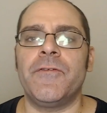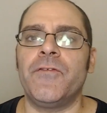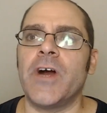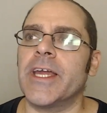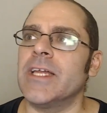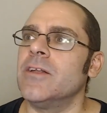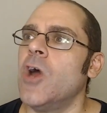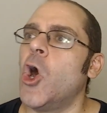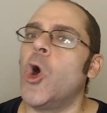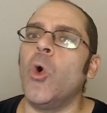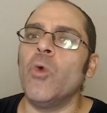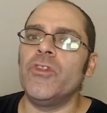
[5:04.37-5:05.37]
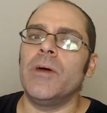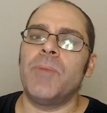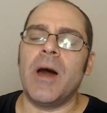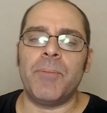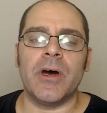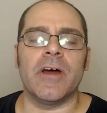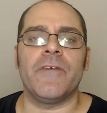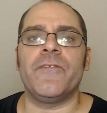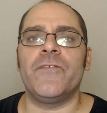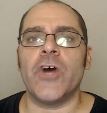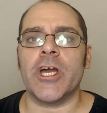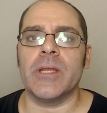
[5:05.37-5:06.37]
fucking holding them up on a
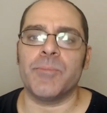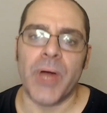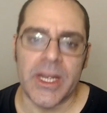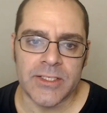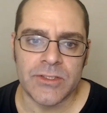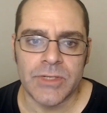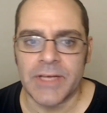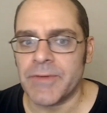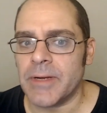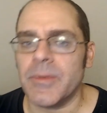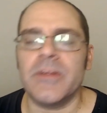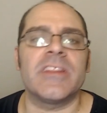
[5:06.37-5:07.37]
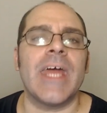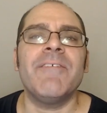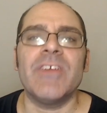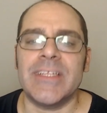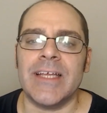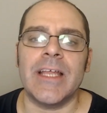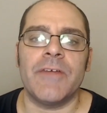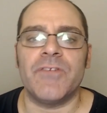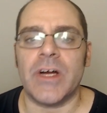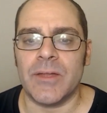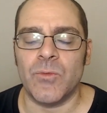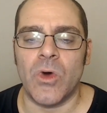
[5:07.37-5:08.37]
fucking pedestal, giving them everything they
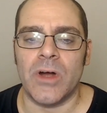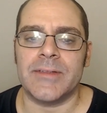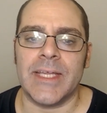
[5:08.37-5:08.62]
fucking want.